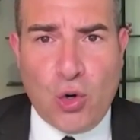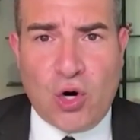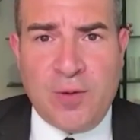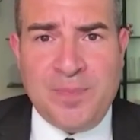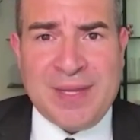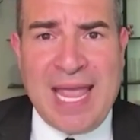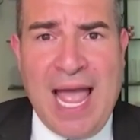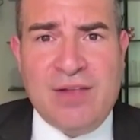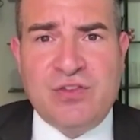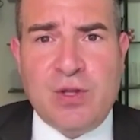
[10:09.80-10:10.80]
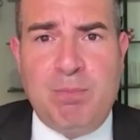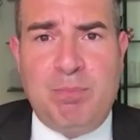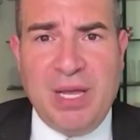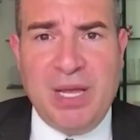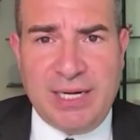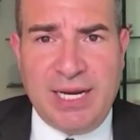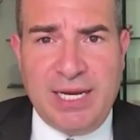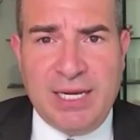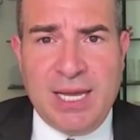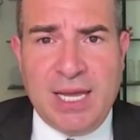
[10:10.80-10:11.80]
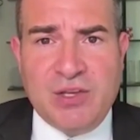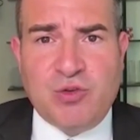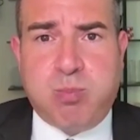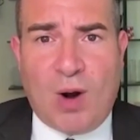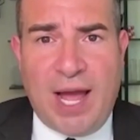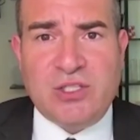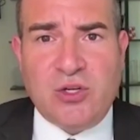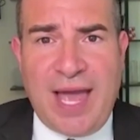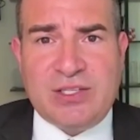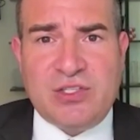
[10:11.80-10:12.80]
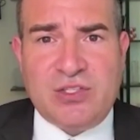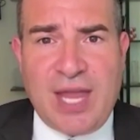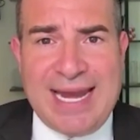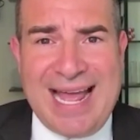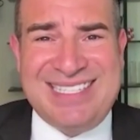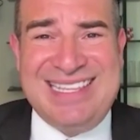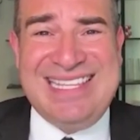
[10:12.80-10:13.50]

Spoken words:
order and stability is brought to that state,